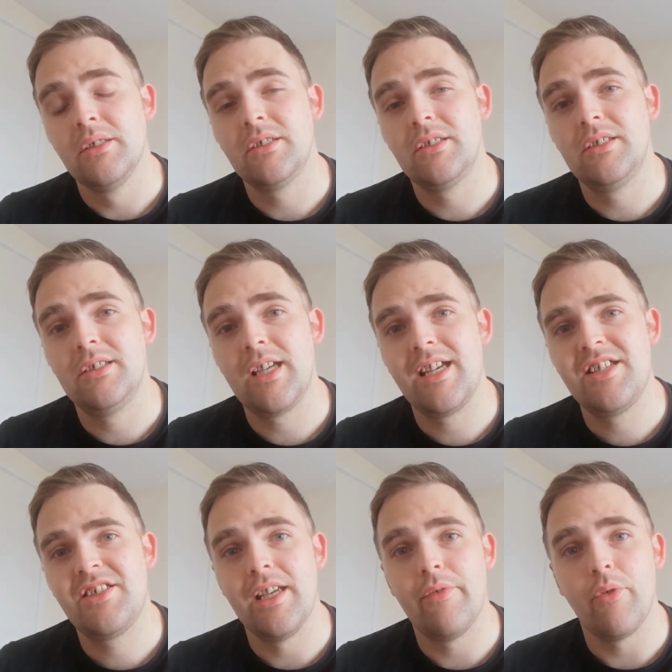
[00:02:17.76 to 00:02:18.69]

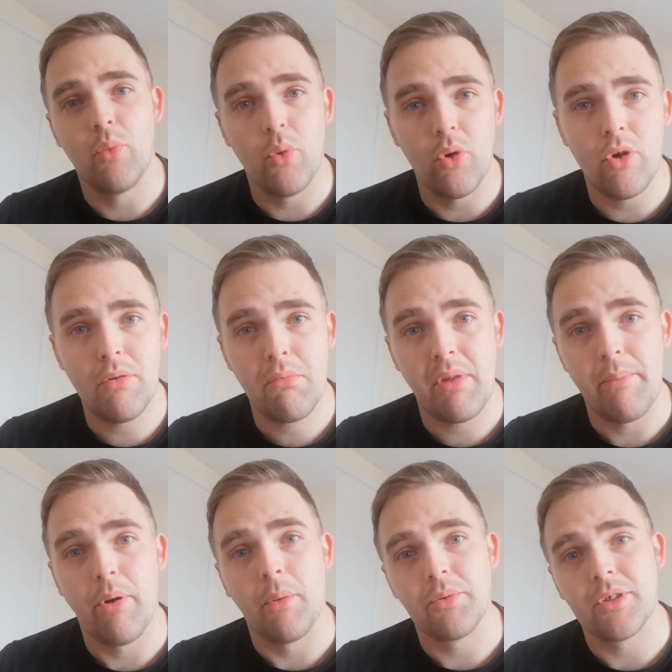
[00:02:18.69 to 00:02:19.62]
Civil War,
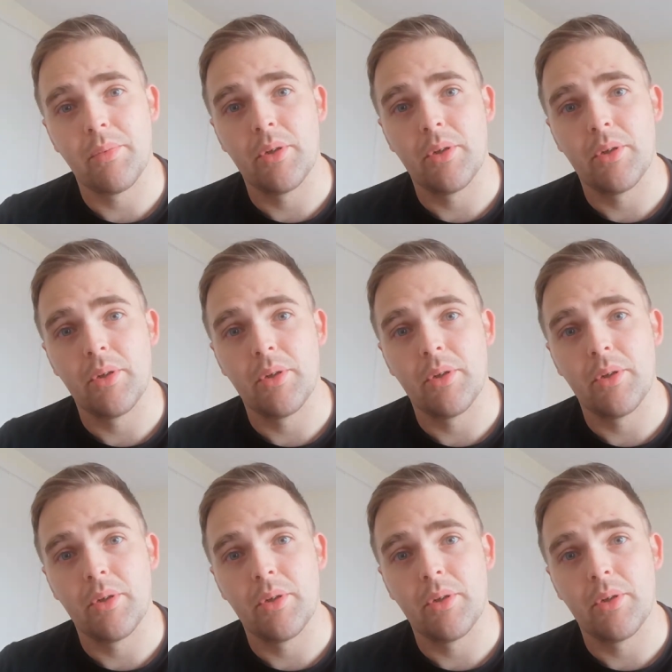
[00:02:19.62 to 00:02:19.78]
he popped